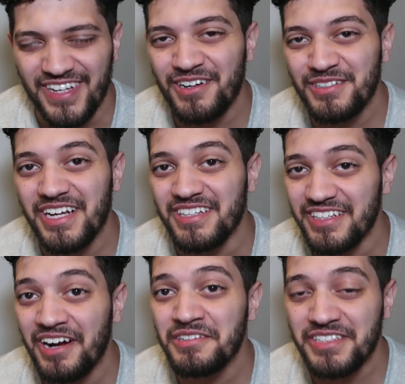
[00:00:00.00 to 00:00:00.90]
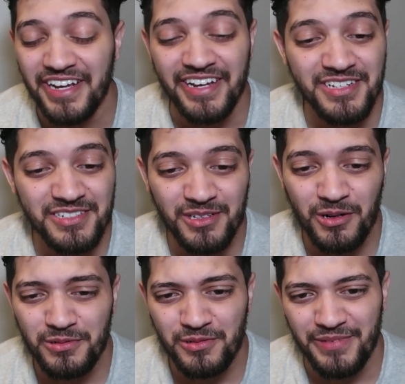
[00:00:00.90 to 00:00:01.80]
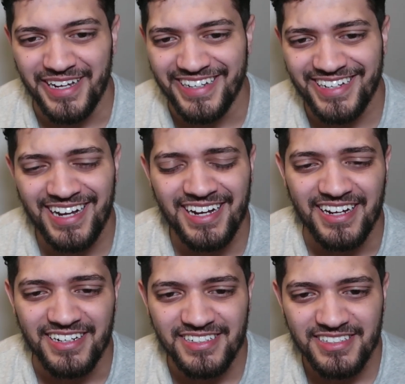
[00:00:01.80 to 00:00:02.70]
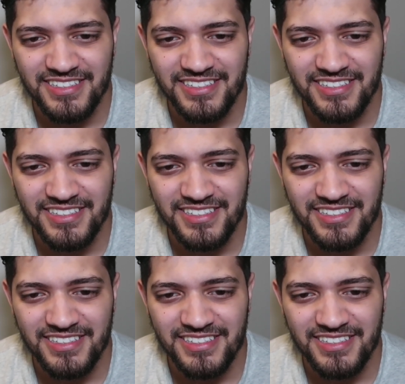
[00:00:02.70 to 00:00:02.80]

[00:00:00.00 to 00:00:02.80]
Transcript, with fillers: Yeah, I heard that. Yeah, I heard that engine though. Oh my god.